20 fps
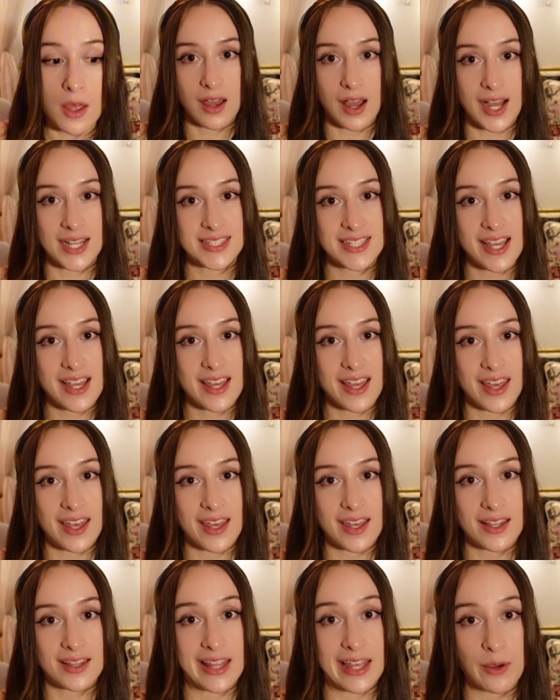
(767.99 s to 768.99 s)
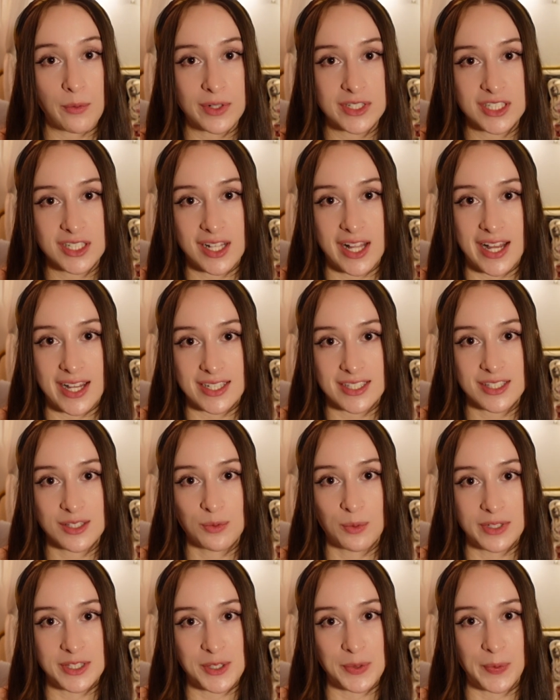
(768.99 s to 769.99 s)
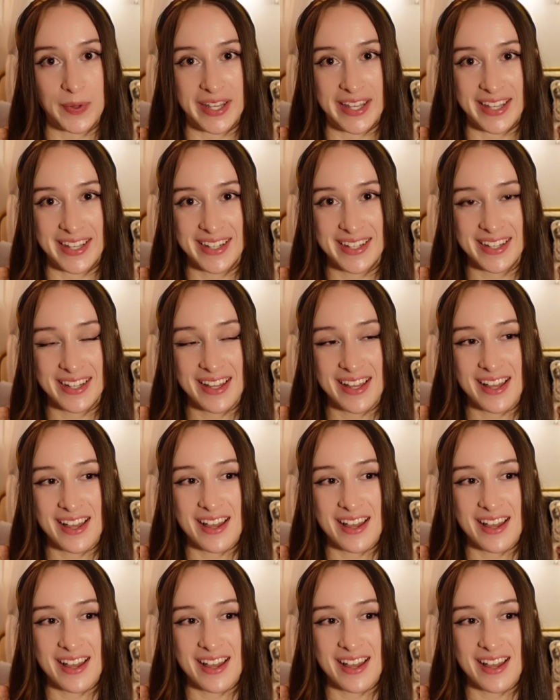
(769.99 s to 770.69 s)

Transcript: I take a language class once a week.